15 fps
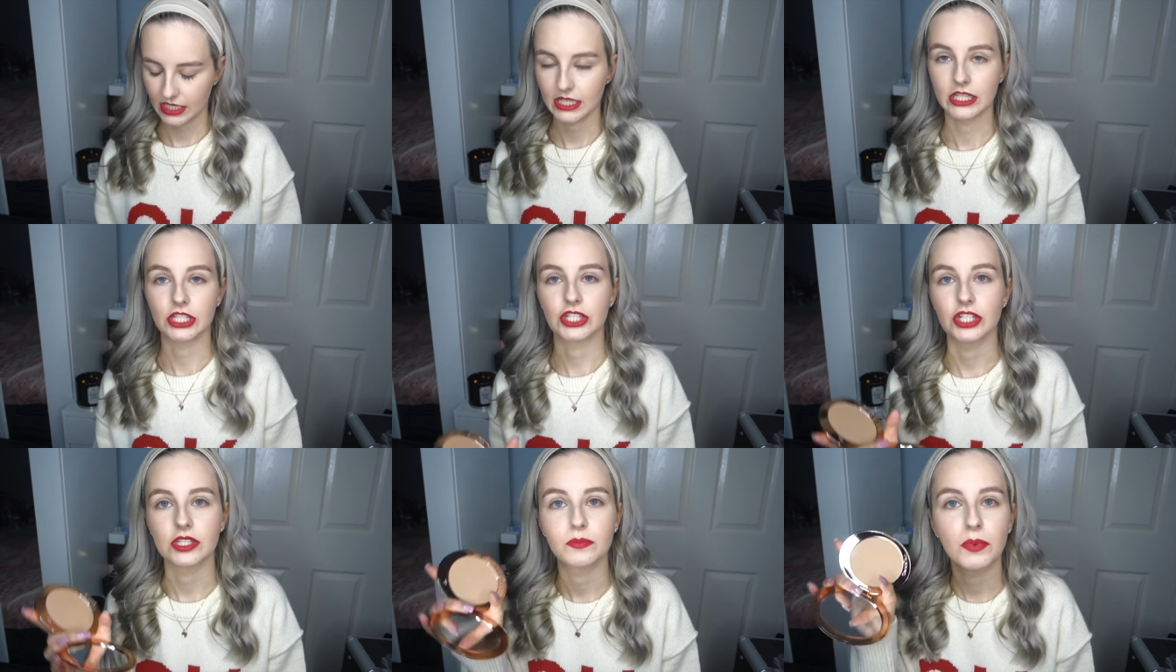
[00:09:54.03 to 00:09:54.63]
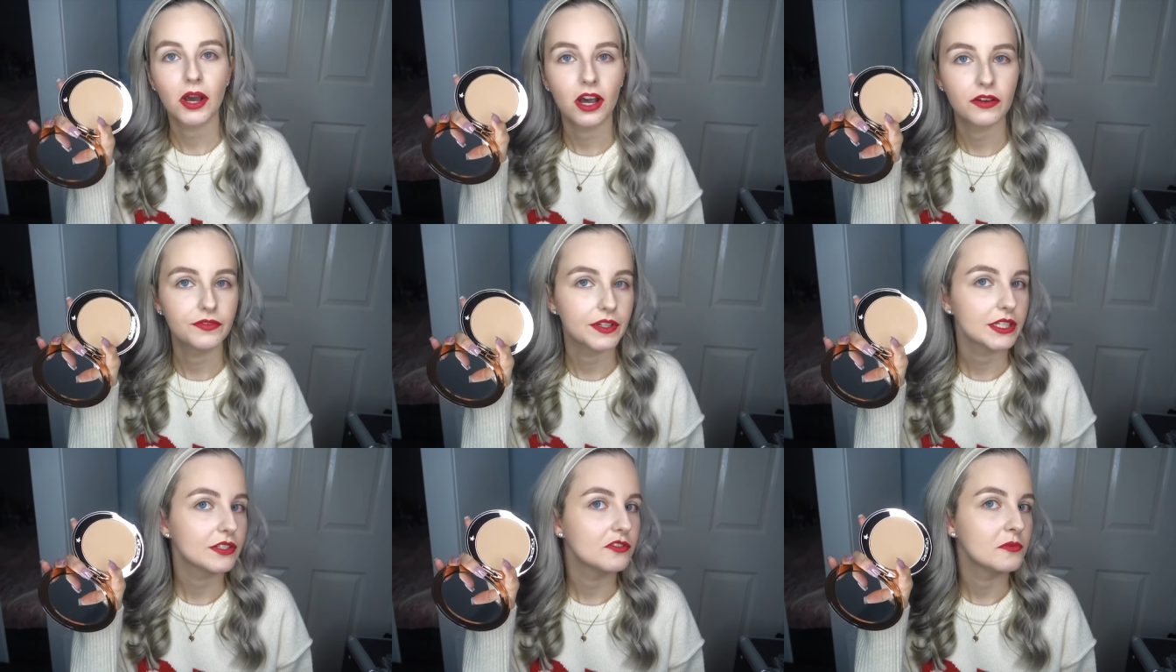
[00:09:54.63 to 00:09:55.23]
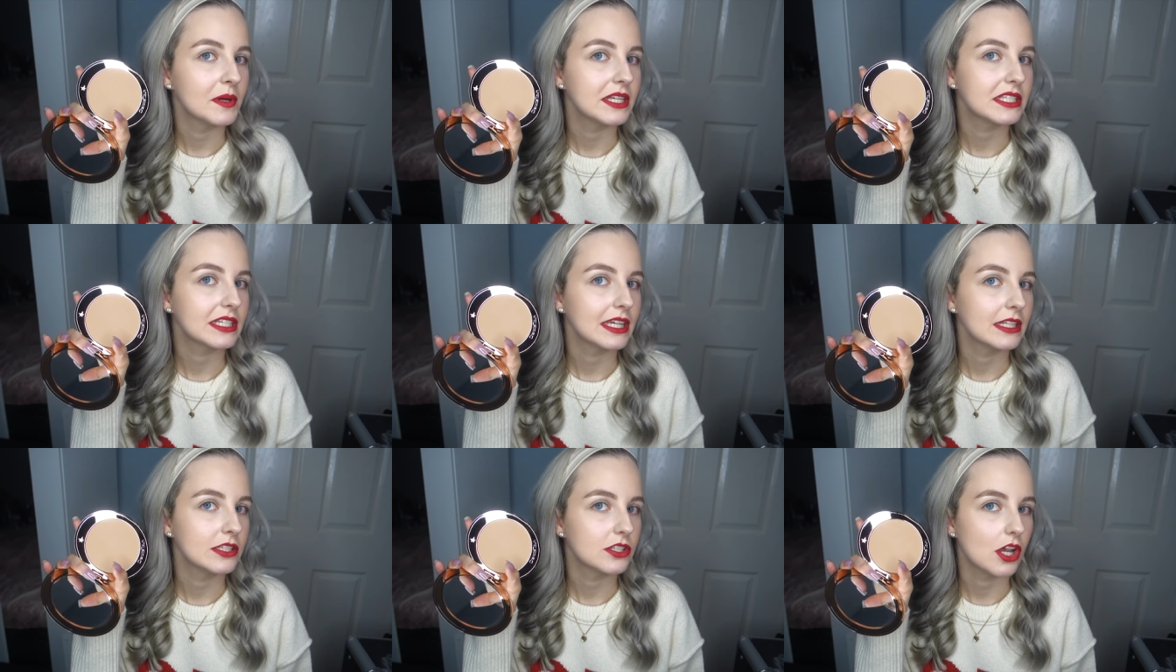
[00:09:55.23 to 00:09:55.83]
is just perfect for my
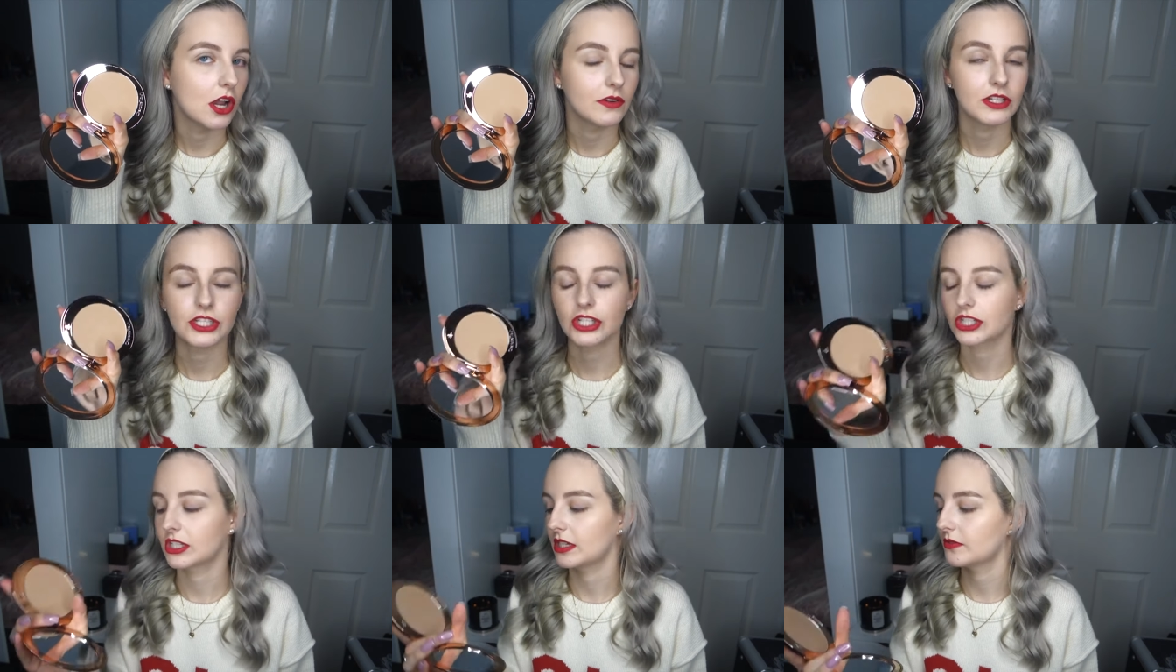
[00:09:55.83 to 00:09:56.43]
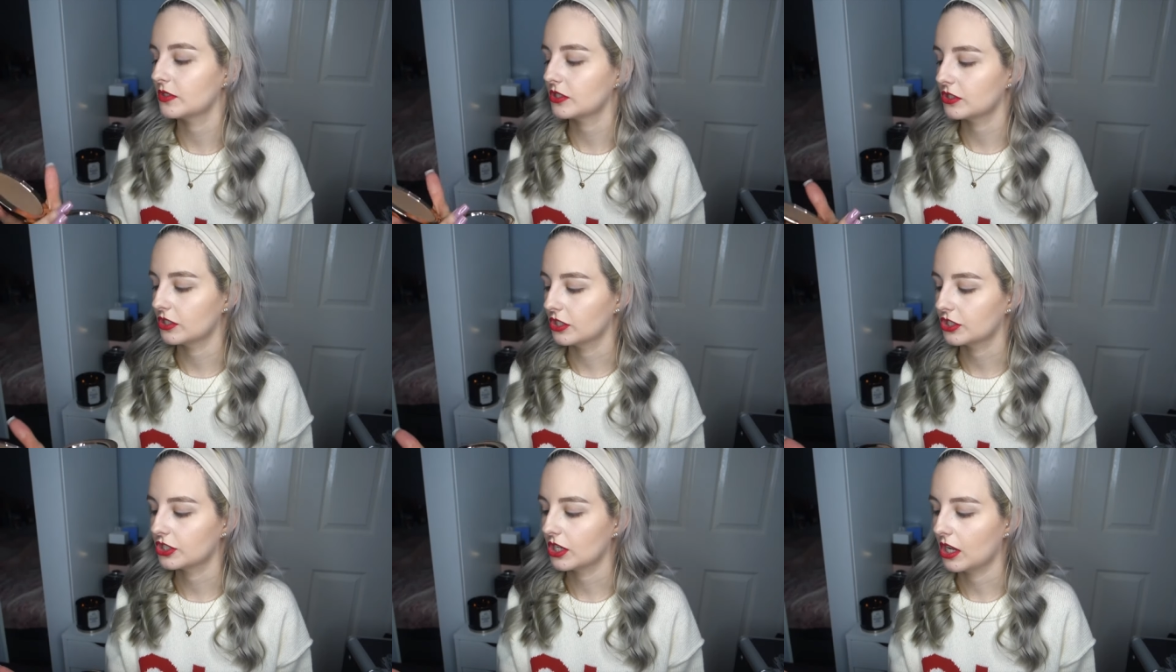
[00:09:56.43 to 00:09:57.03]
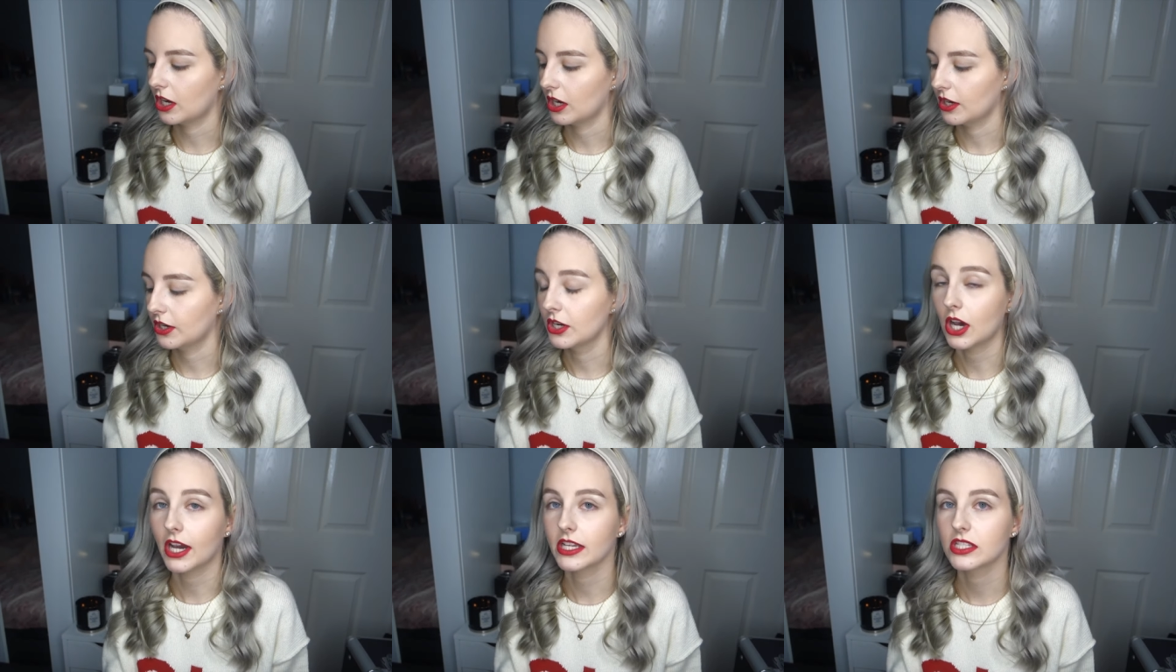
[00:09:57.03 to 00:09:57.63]
skin tone. It just gives such a
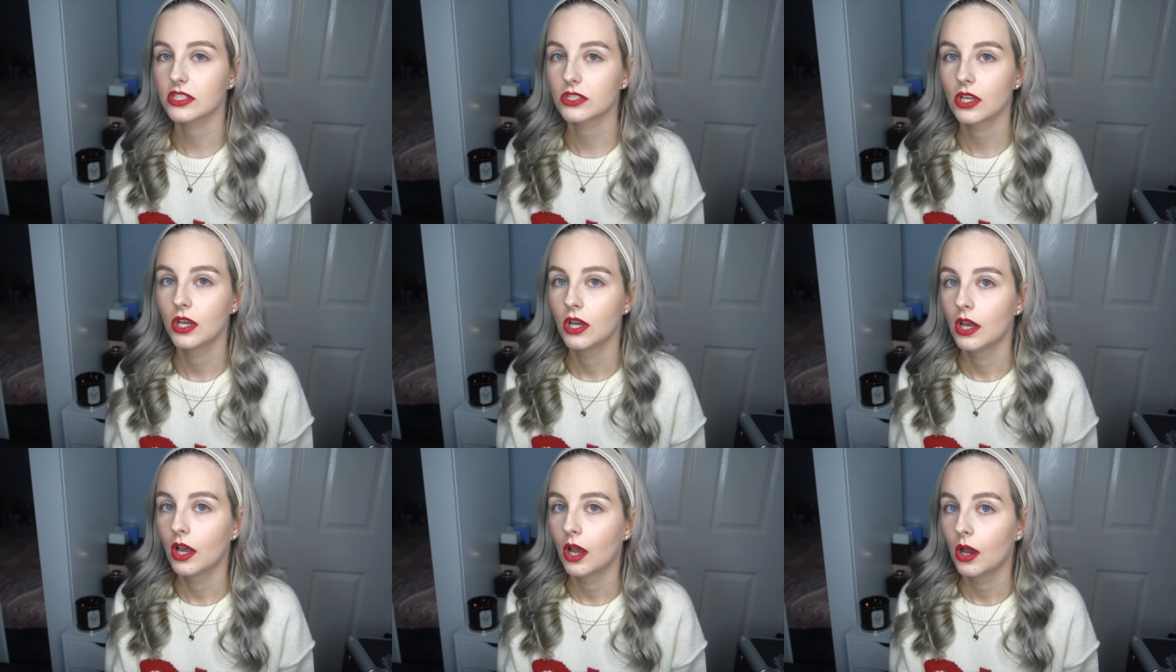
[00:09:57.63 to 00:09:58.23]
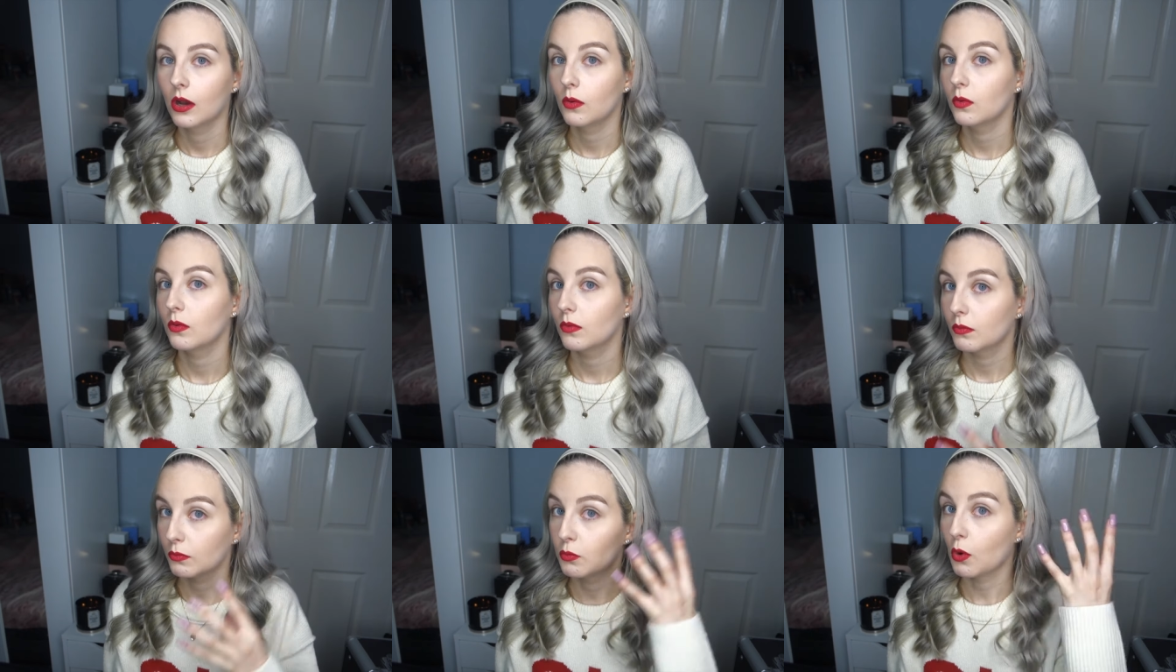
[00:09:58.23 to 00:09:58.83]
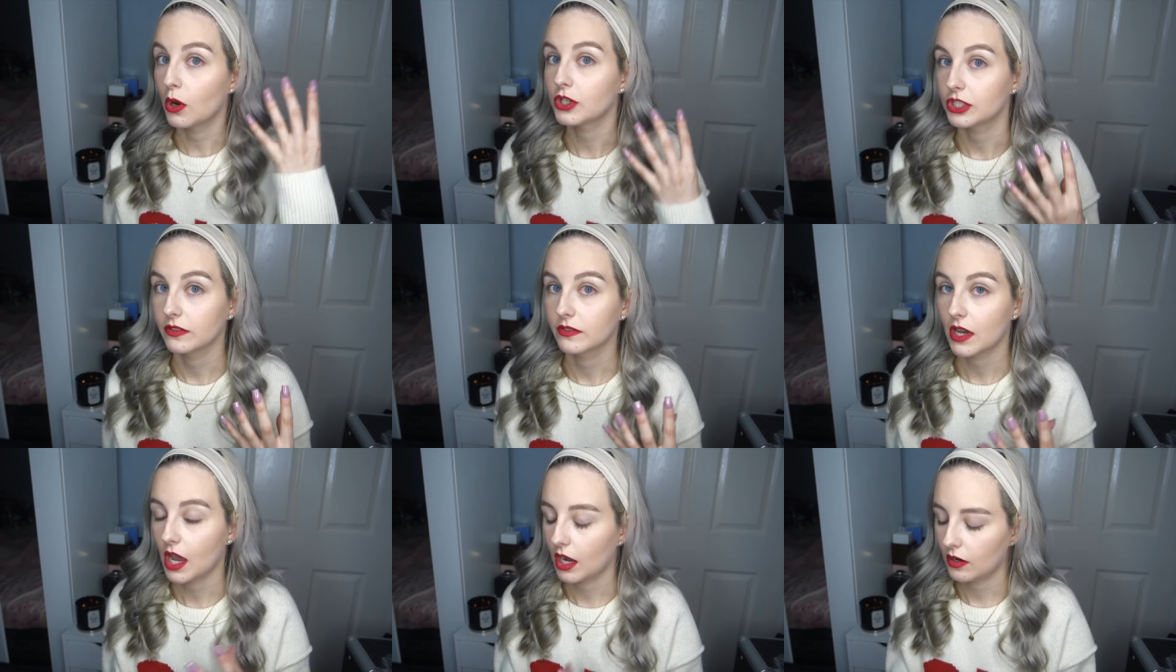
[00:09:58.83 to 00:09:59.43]
nice wash
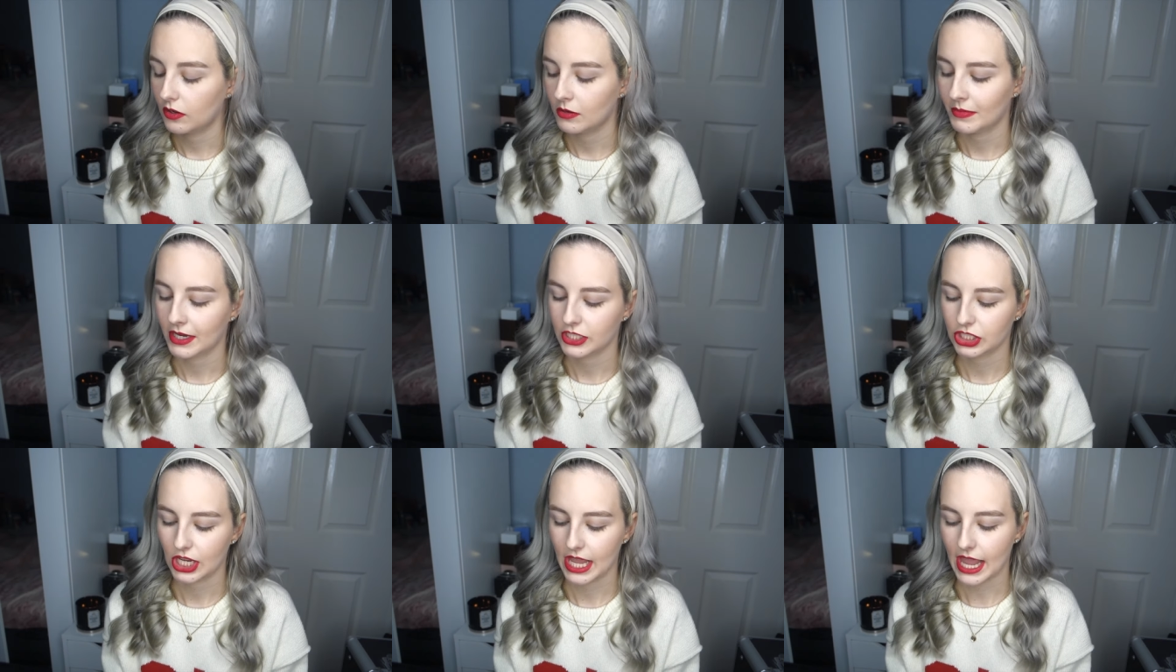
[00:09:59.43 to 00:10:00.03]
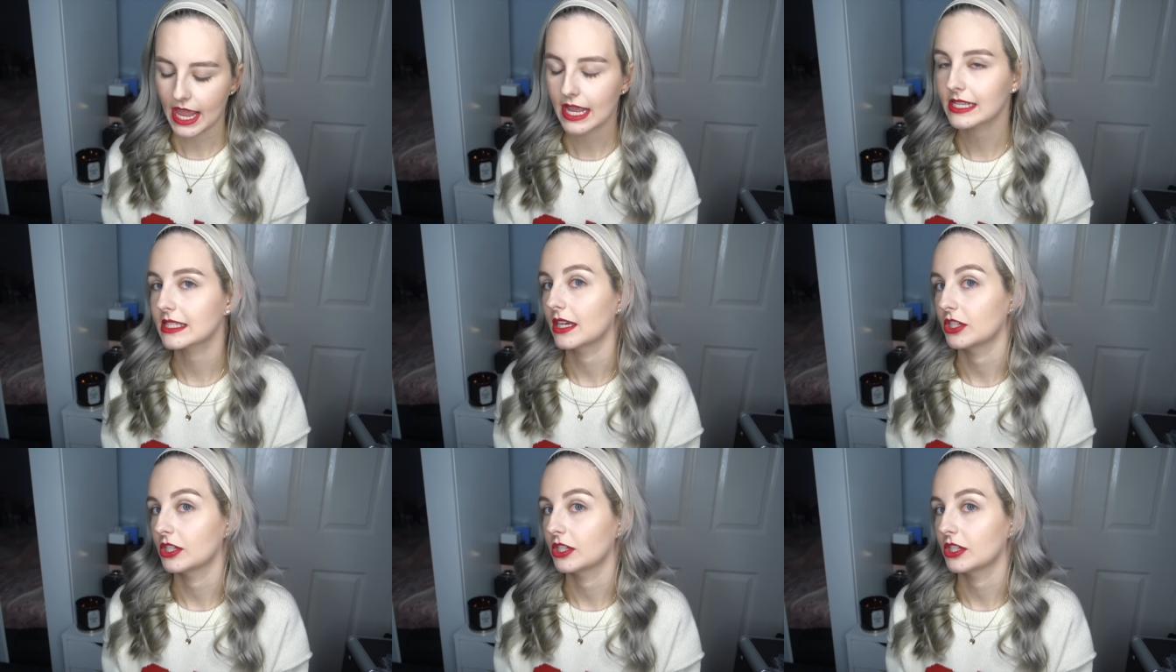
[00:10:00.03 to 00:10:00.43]
of colour on my cheeks.